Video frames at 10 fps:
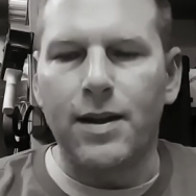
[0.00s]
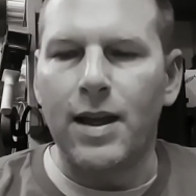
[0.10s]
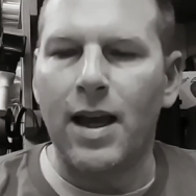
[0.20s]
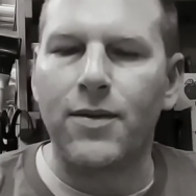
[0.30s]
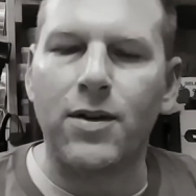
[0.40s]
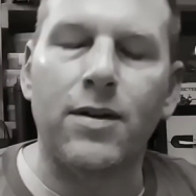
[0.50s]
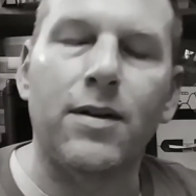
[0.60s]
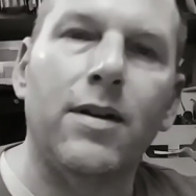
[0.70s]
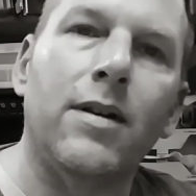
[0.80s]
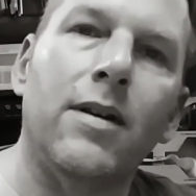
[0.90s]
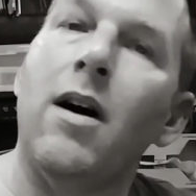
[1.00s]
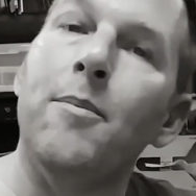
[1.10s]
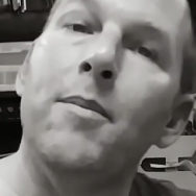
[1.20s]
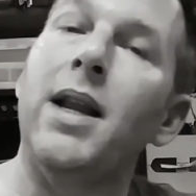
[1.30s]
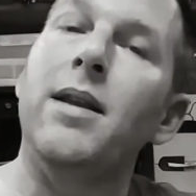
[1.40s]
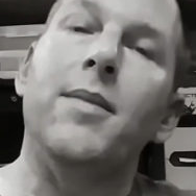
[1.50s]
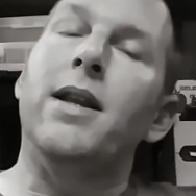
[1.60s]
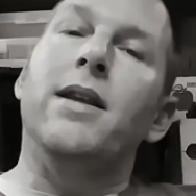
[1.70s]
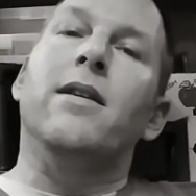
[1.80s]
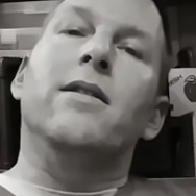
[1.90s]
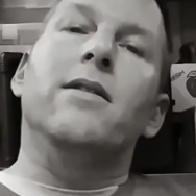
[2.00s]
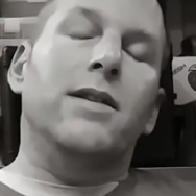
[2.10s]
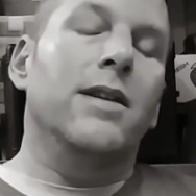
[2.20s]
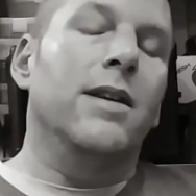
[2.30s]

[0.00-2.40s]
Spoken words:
after many years